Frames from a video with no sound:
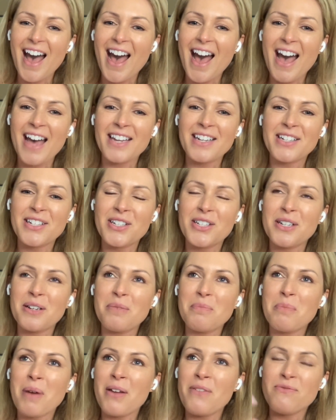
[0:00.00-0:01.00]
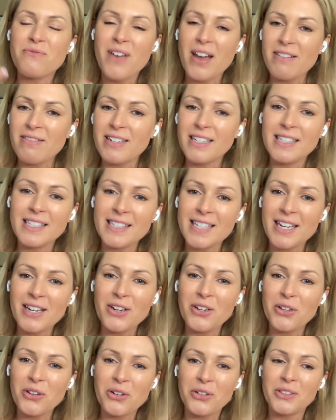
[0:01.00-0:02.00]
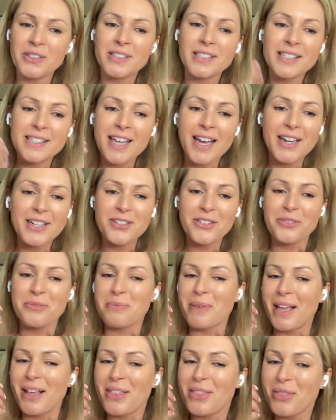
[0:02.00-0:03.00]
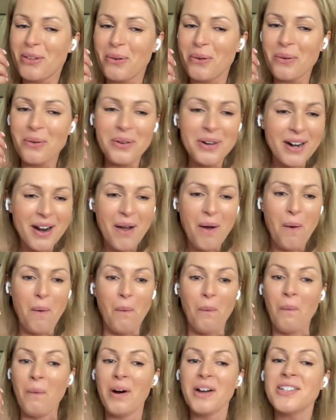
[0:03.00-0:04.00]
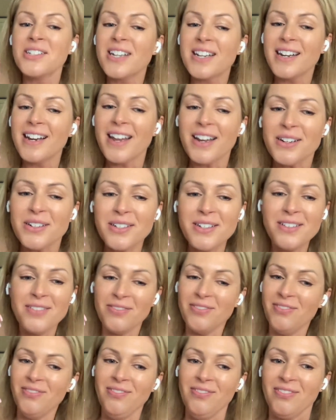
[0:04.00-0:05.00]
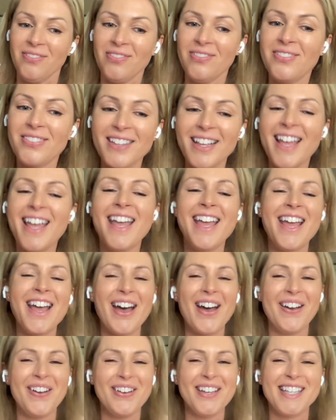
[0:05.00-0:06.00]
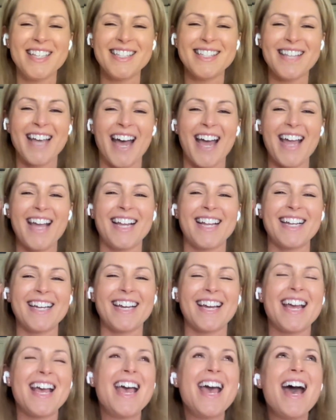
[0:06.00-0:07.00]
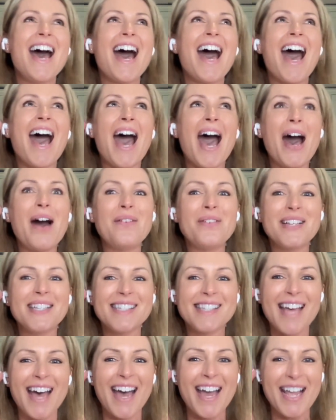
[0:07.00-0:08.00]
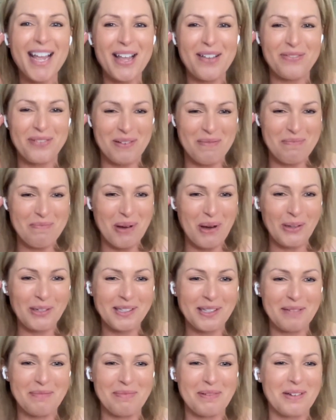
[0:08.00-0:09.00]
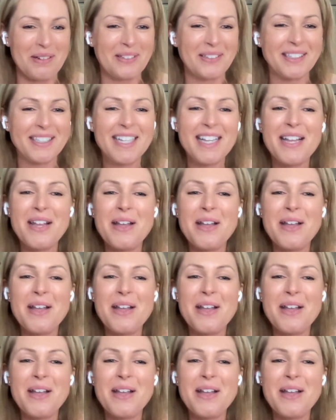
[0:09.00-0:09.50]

And my very cynical side of me thought, what a load of It's like, how is that even possible?